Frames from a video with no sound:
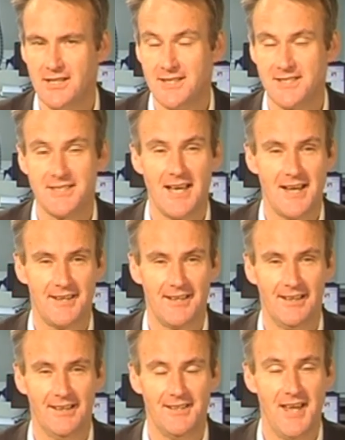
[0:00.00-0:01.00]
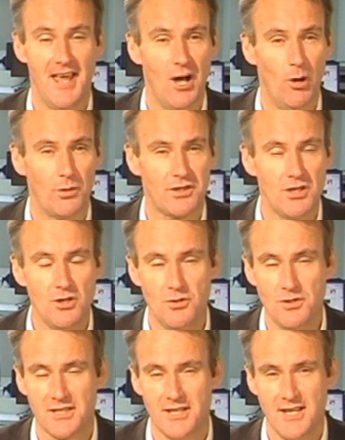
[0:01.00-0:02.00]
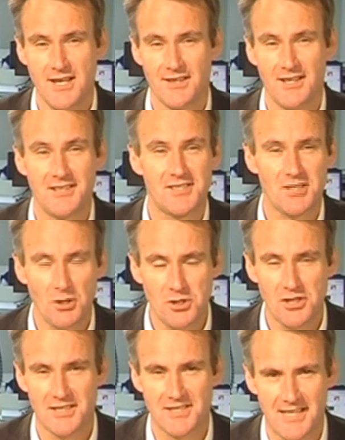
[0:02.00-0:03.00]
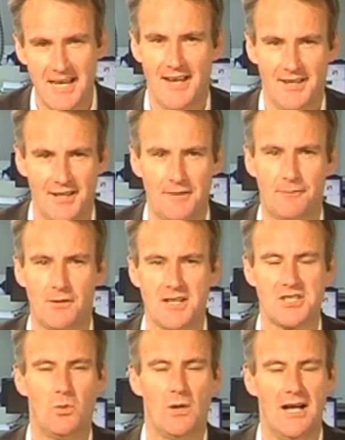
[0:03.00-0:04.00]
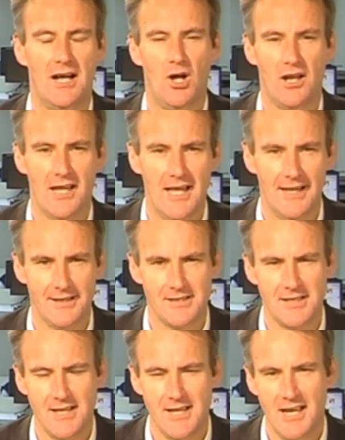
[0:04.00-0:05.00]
starting now with news that socialist candidate Francois Hollande